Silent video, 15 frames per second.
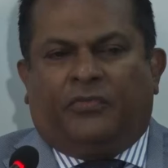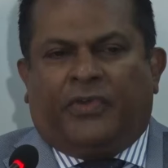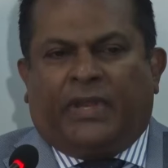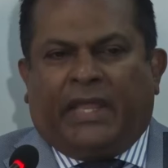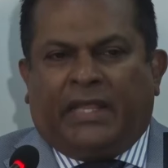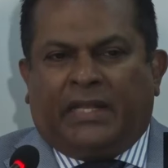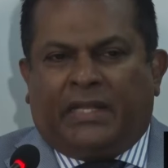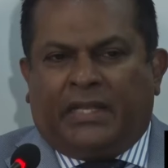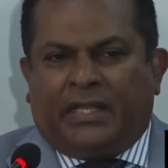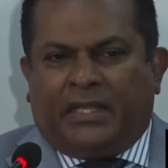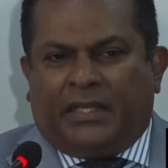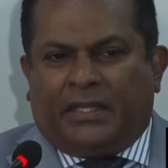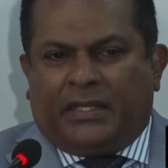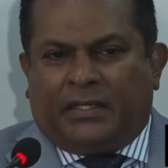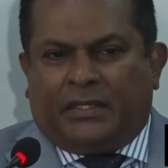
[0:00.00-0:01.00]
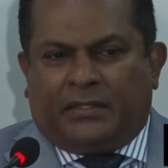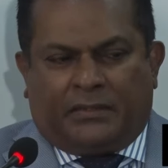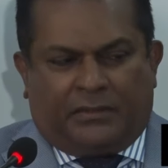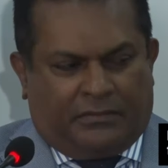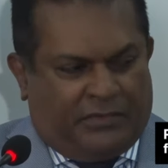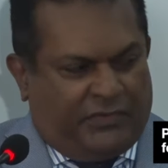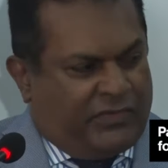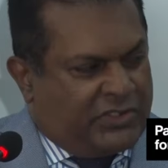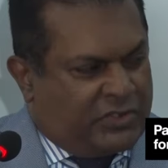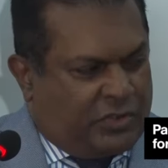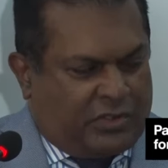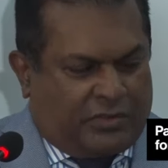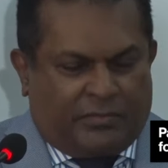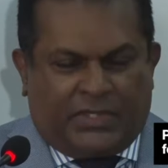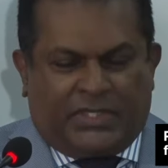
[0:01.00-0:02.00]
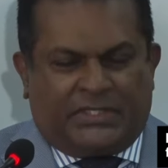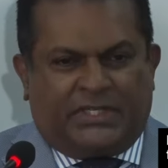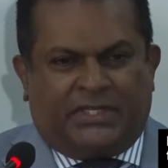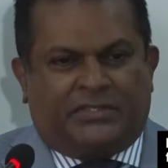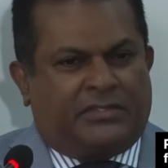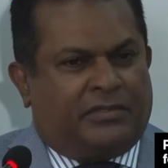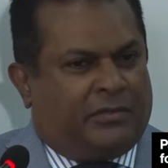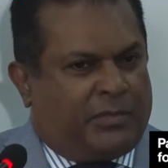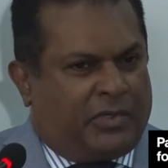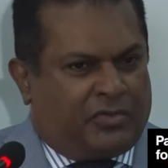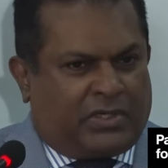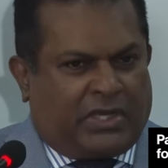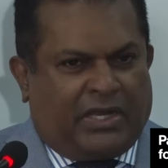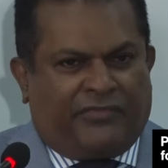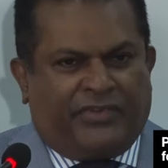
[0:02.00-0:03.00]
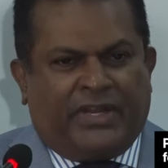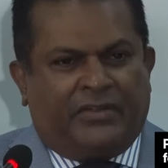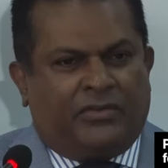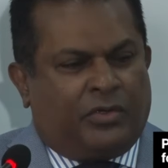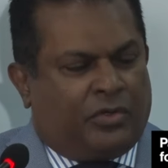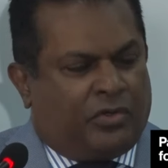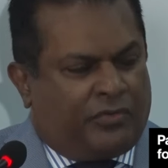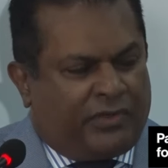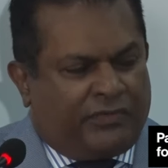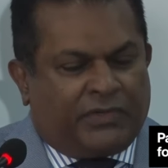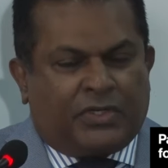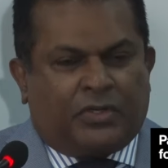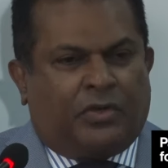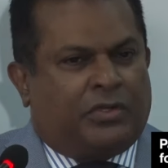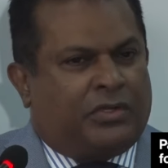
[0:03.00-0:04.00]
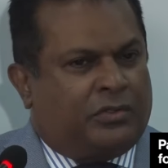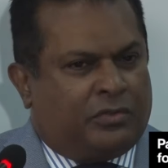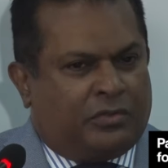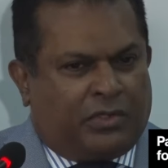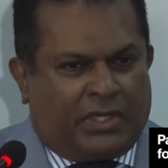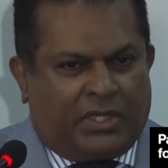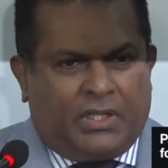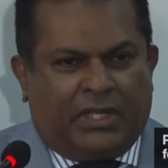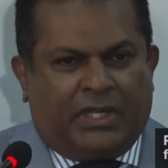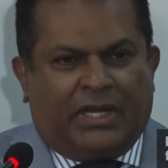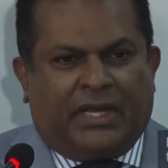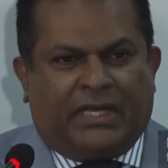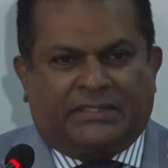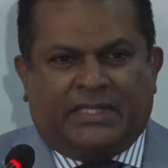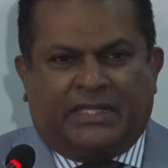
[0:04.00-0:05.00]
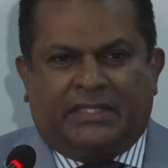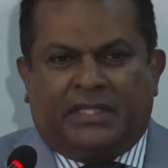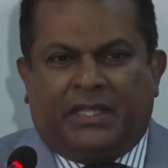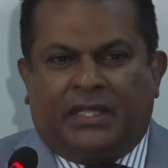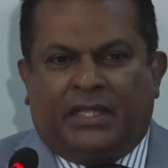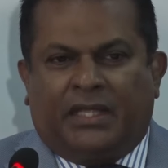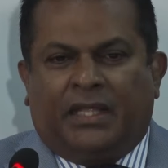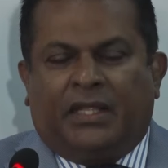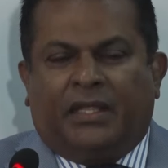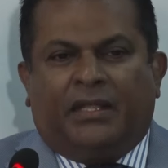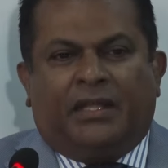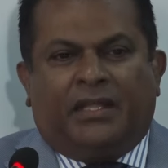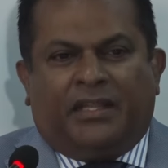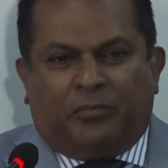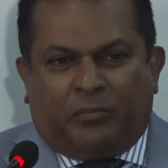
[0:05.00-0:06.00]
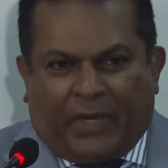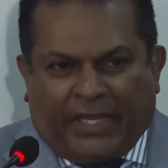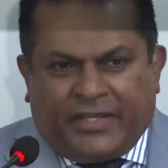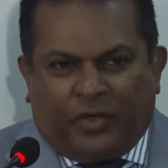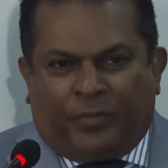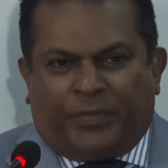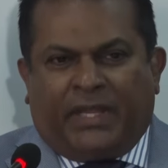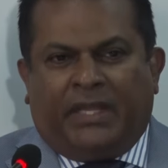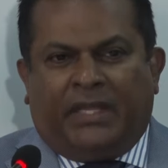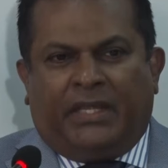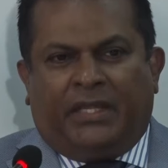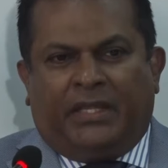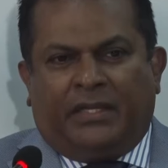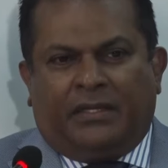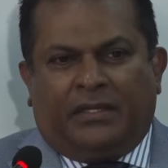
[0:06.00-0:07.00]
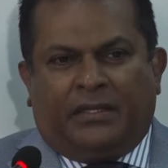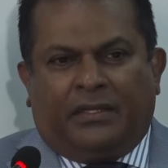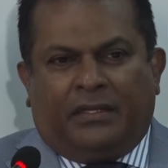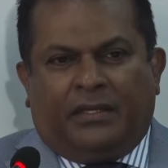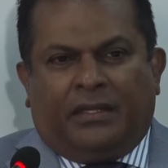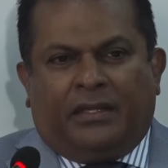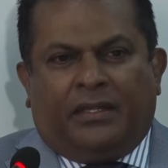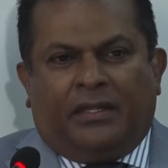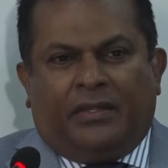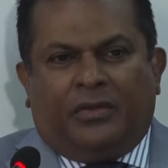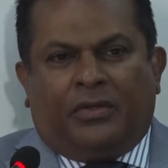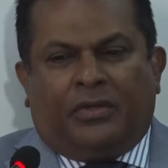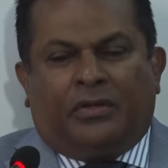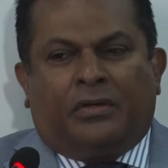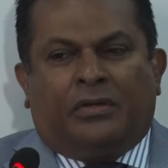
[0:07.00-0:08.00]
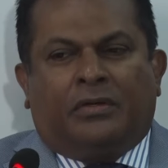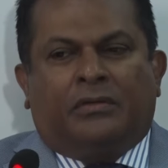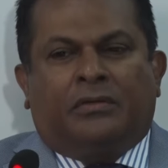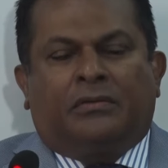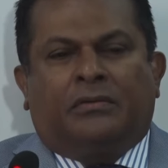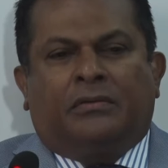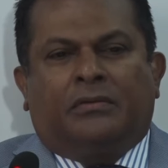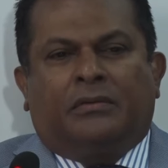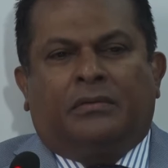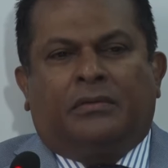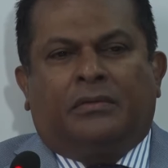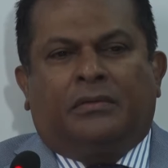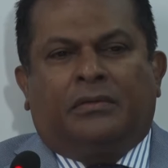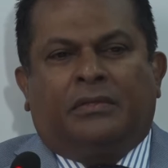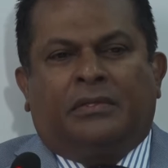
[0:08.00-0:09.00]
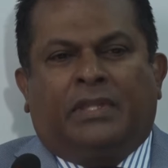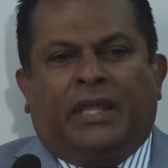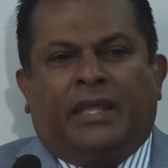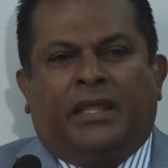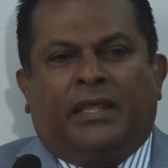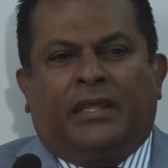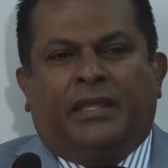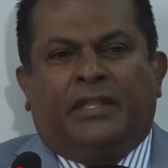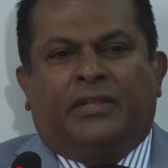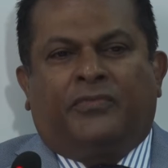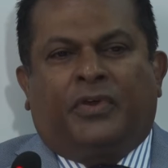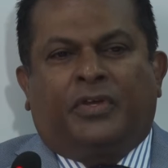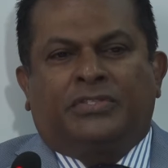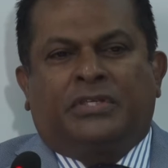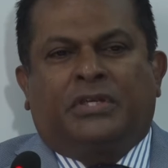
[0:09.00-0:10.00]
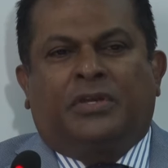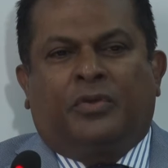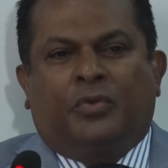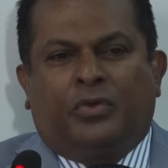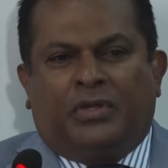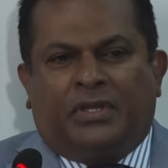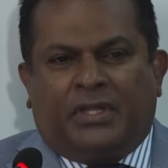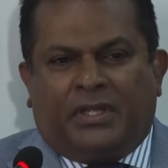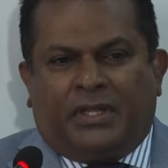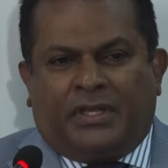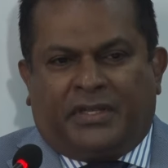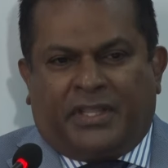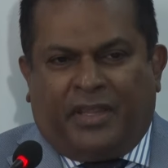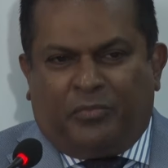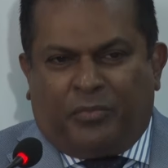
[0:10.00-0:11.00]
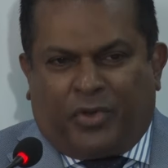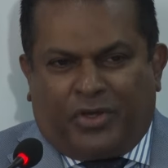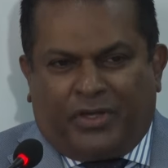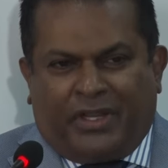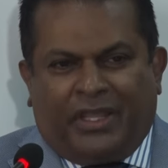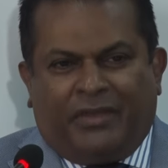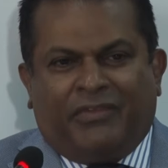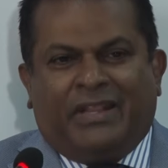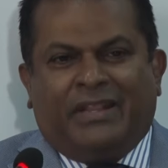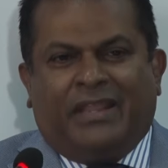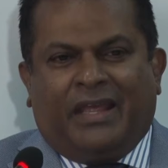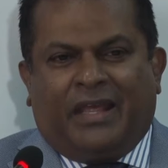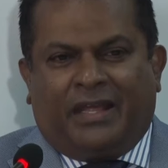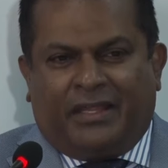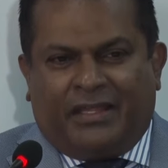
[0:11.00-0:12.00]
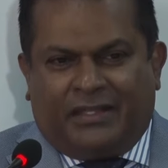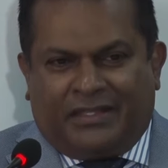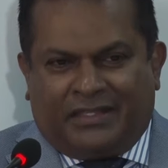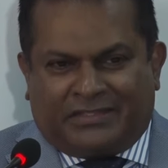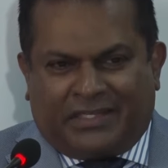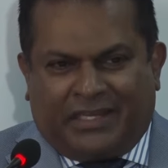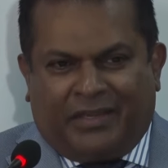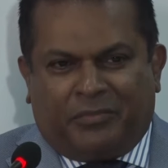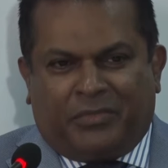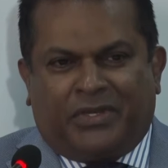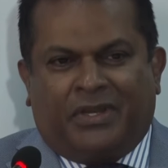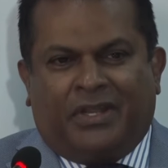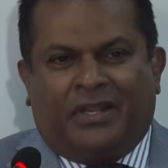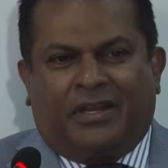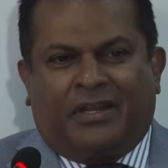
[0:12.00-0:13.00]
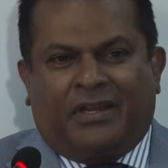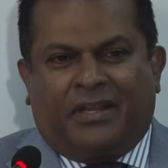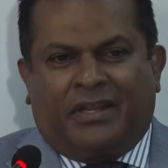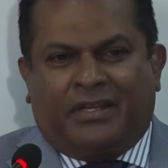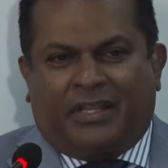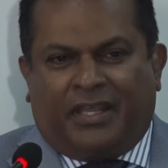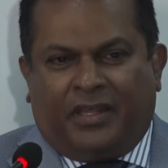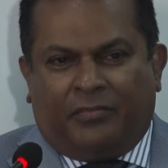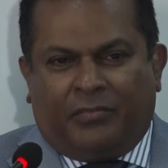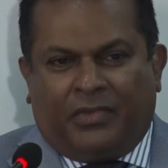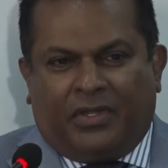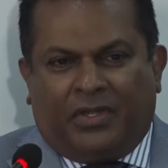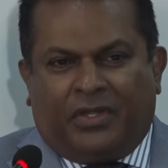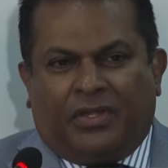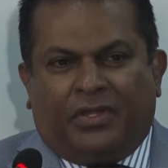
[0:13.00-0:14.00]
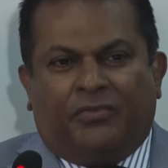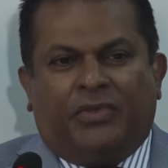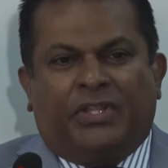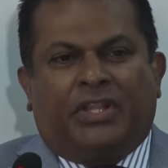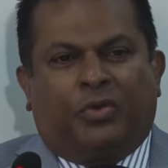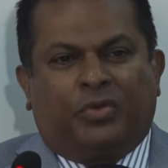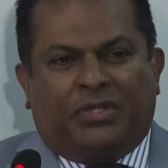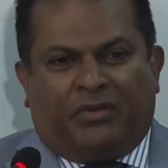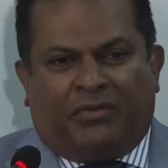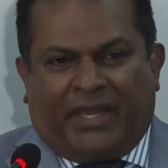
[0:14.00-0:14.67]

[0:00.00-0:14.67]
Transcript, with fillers: uh, we were talking just about half an hour ago. We were talking to uh, Asanta. In my opinion, you know, they it was a good uh, team bonding when they are in the same uh, team without the wives,